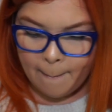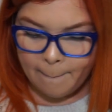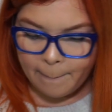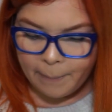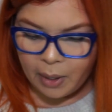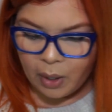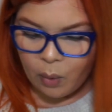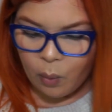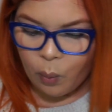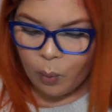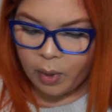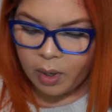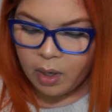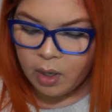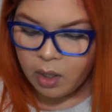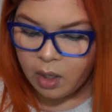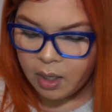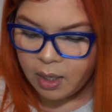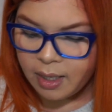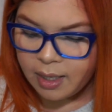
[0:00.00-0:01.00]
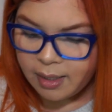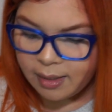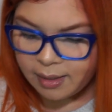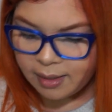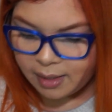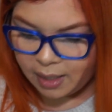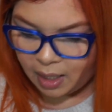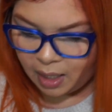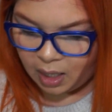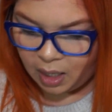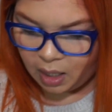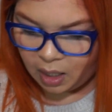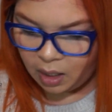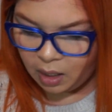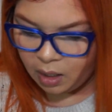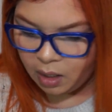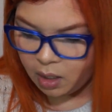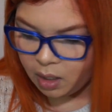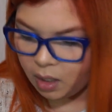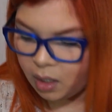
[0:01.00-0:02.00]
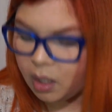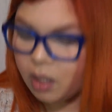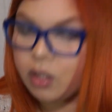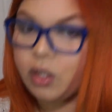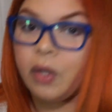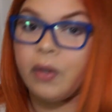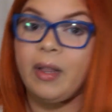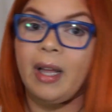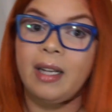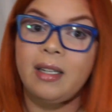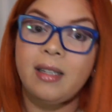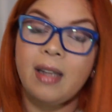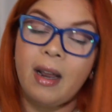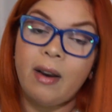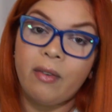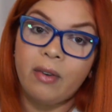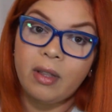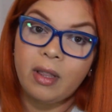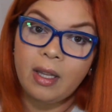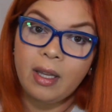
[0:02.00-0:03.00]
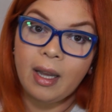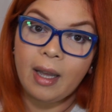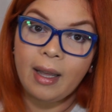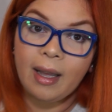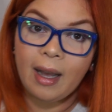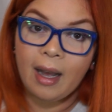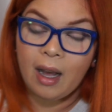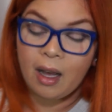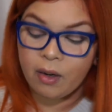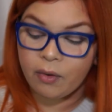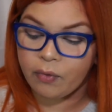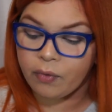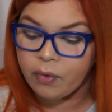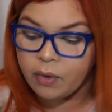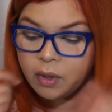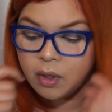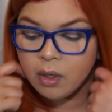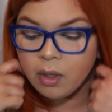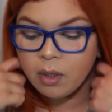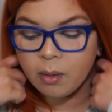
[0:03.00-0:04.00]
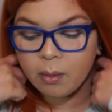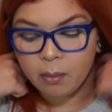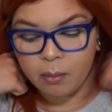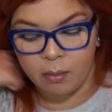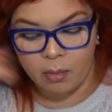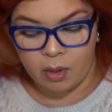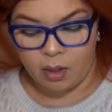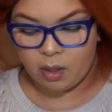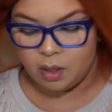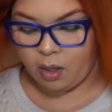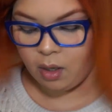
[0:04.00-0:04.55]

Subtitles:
But we're gonna see. So that's everything I got from